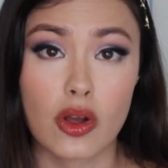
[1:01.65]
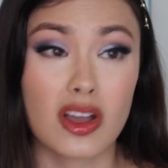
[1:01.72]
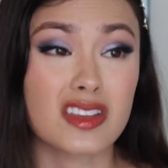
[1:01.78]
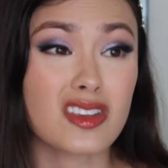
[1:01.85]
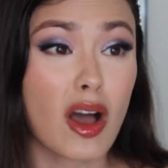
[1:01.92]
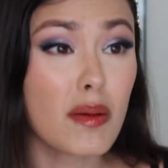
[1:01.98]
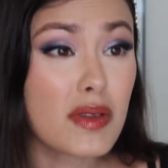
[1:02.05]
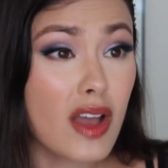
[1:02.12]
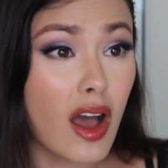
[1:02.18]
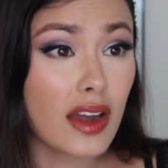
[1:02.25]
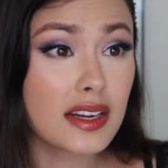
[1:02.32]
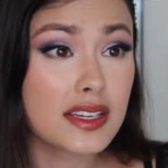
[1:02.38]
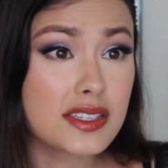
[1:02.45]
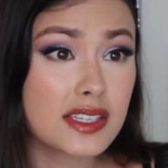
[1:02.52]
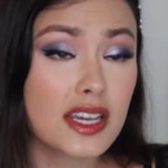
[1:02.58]
Because I'll be
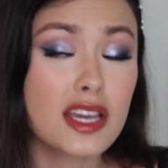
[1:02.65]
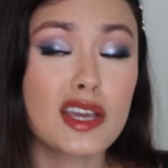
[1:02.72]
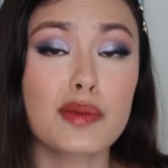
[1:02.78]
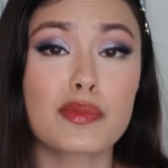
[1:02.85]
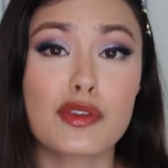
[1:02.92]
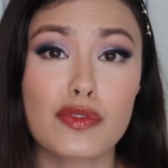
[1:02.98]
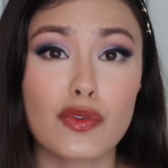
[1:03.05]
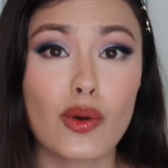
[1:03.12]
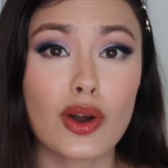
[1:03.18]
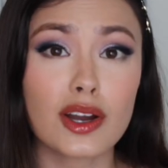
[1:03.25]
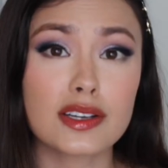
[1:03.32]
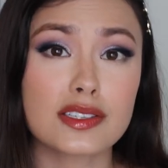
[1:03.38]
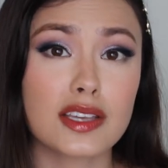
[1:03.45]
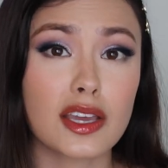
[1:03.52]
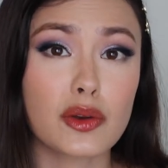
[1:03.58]
honest, before
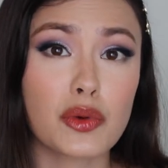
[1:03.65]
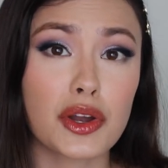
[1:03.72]
Skin